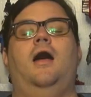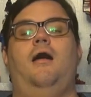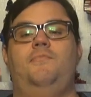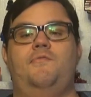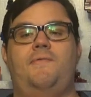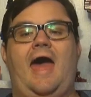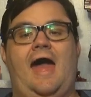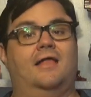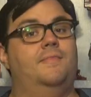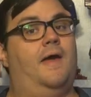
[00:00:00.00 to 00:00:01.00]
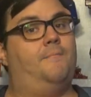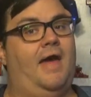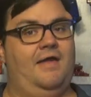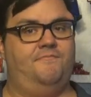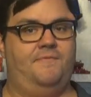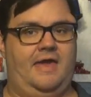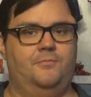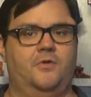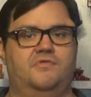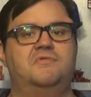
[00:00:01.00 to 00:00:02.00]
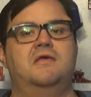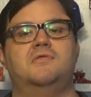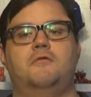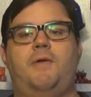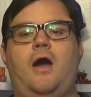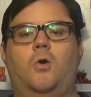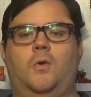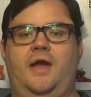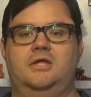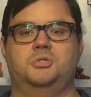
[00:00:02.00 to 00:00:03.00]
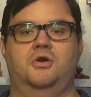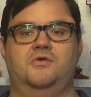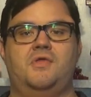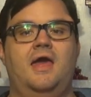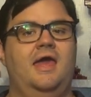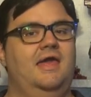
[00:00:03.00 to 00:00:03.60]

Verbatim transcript: of the fact that my favorite season of Power Rangers